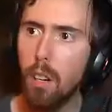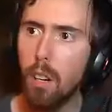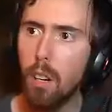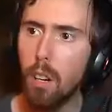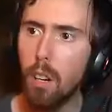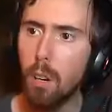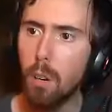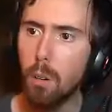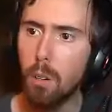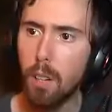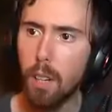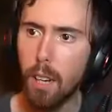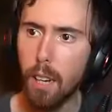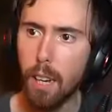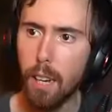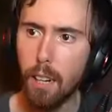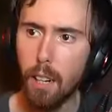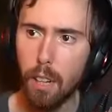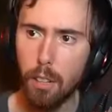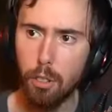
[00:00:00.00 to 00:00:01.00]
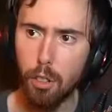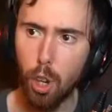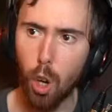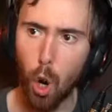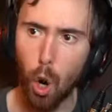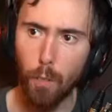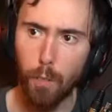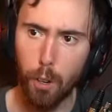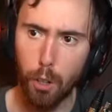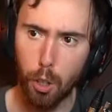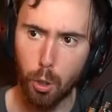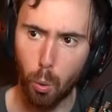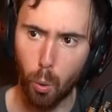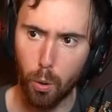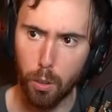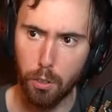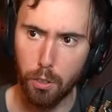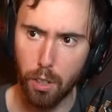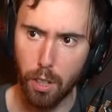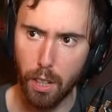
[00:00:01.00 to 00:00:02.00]
Okay, let's go over
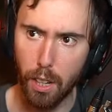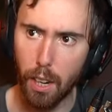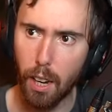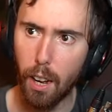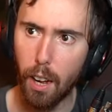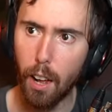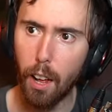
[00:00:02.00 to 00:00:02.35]
towards the uh,